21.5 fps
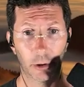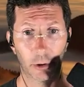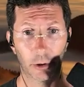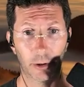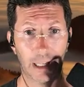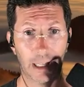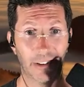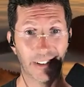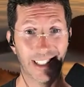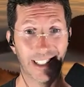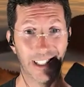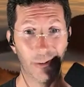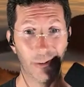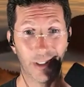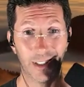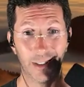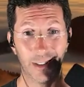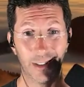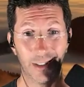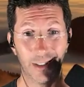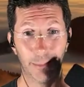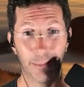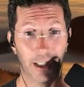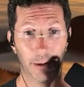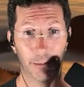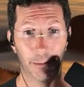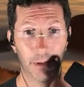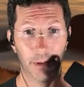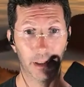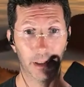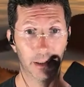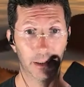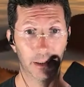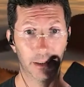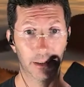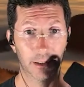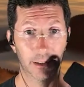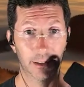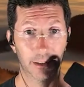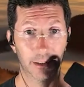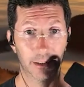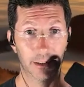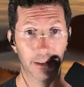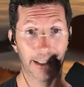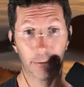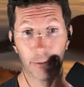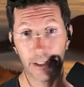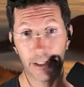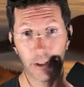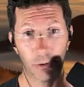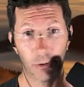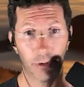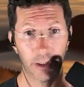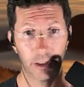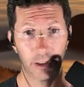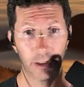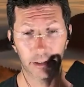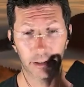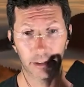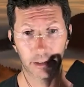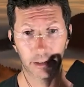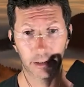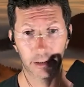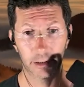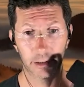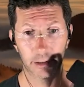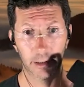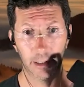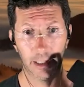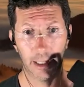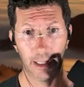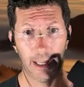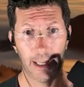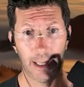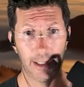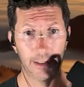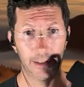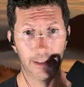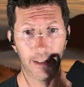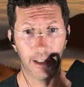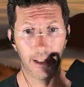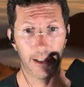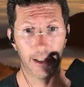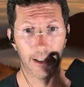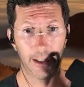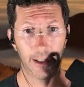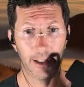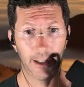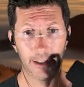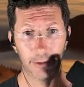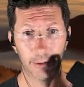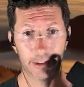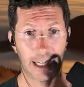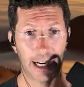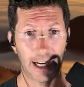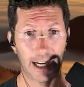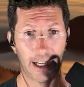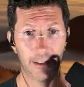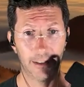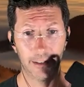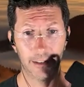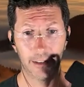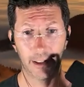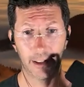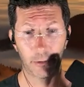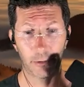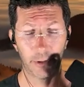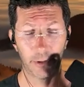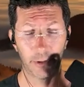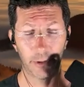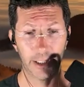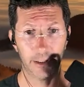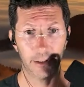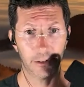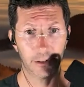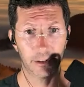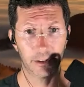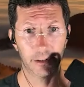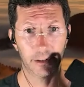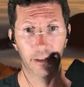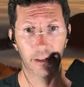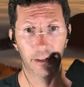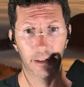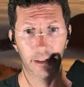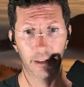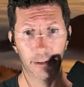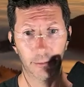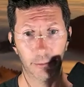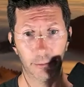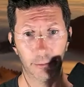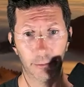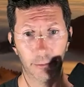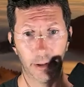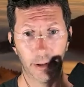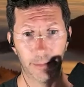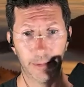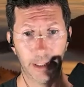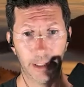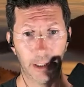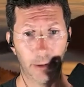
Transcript: Learn how you can become like Rachel Richards and uh, retired in three years with,